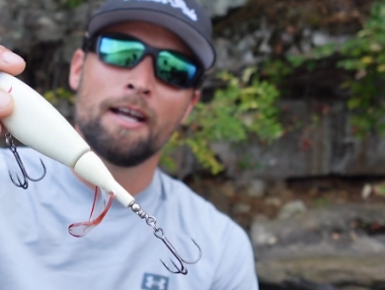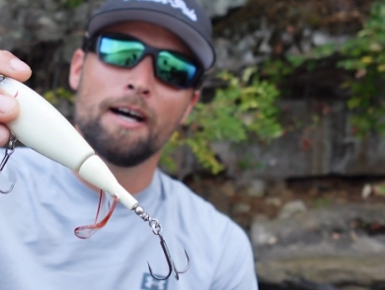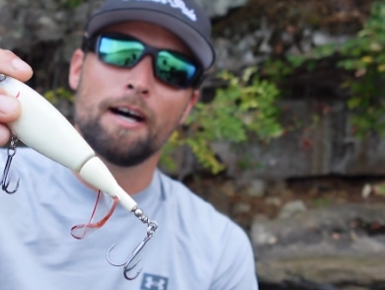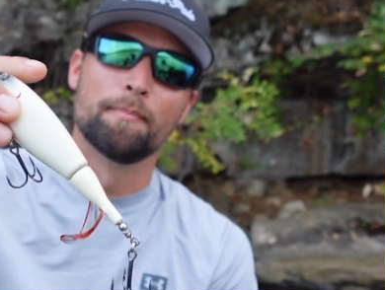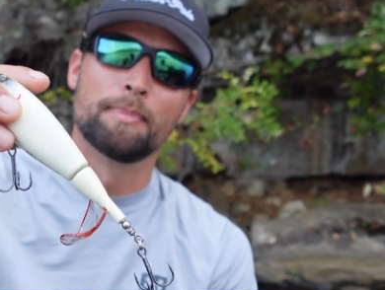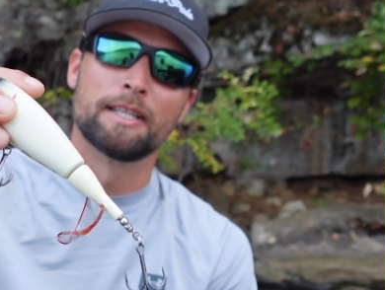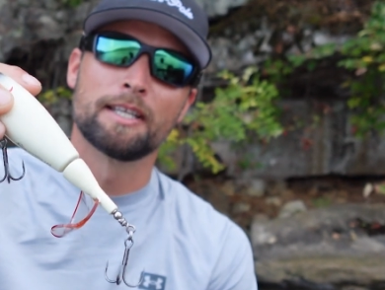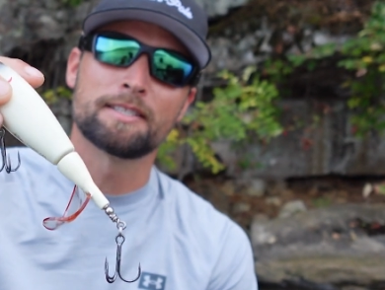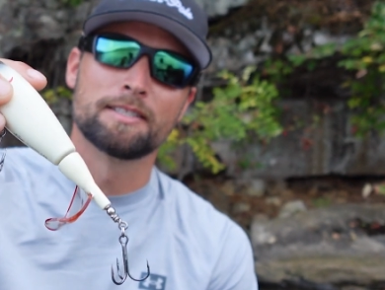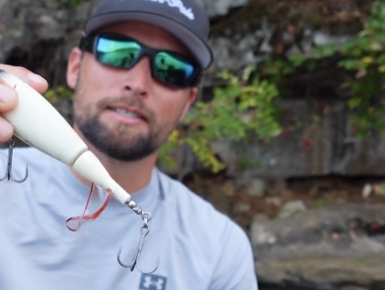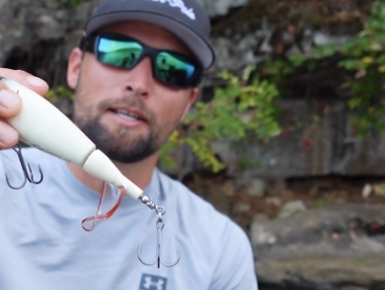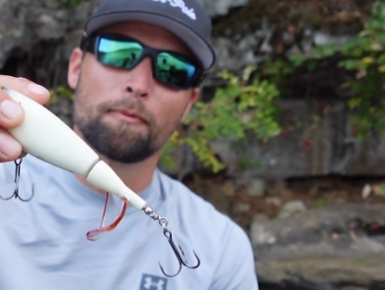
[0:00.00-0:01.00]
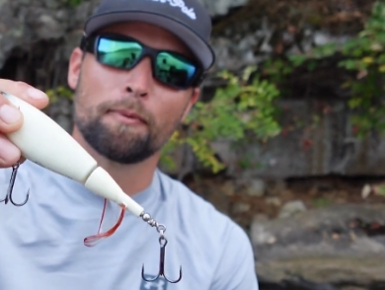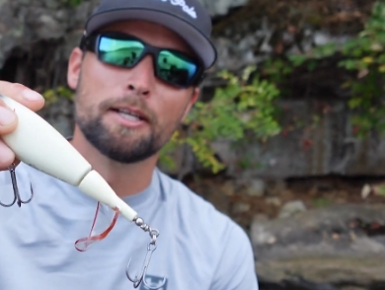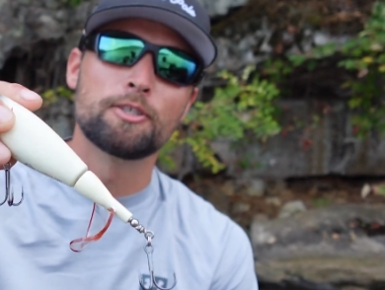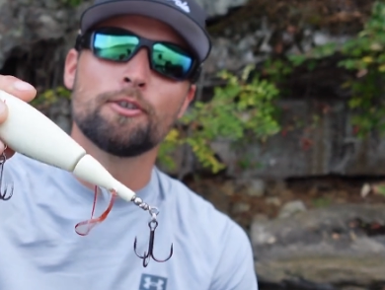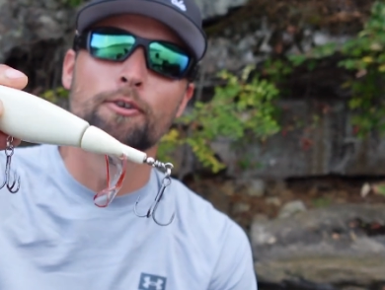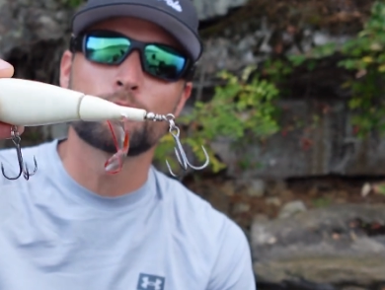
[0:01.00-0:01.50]
But this is the
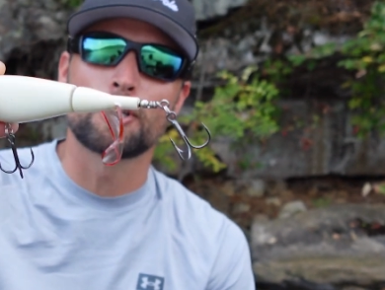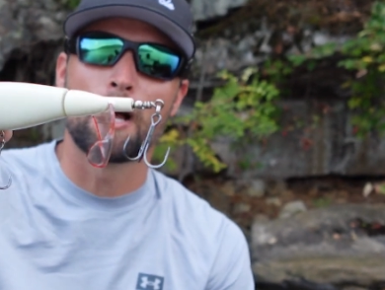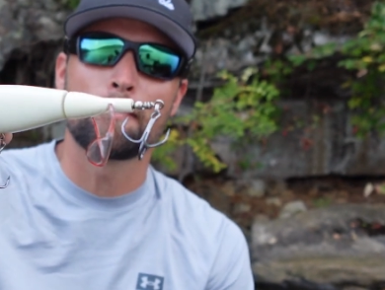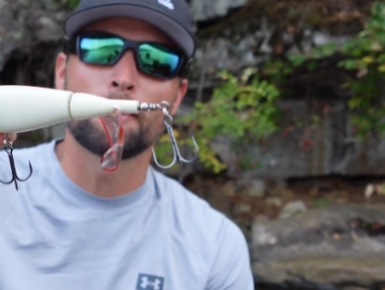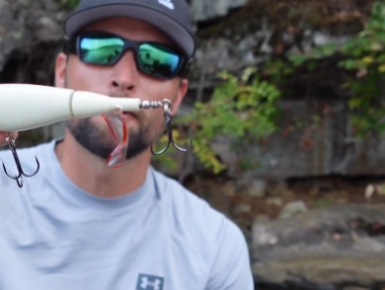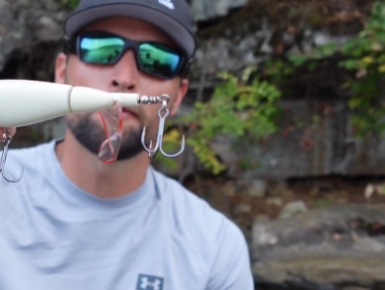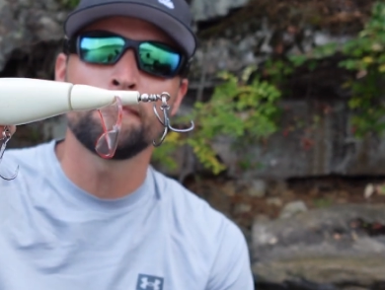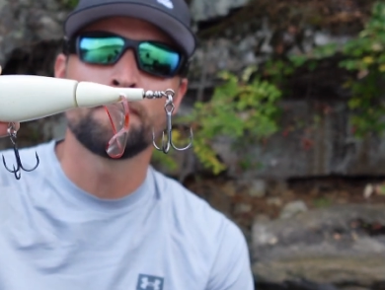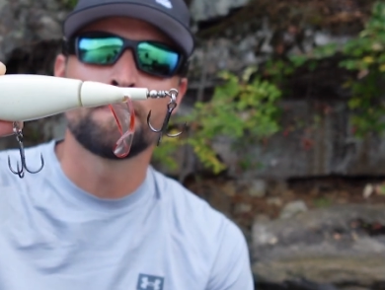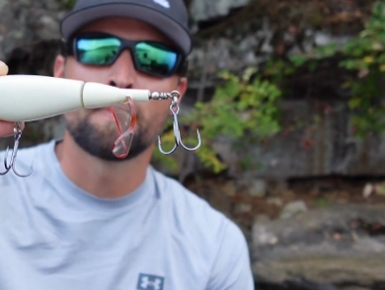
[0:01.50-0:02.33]
original Choppo.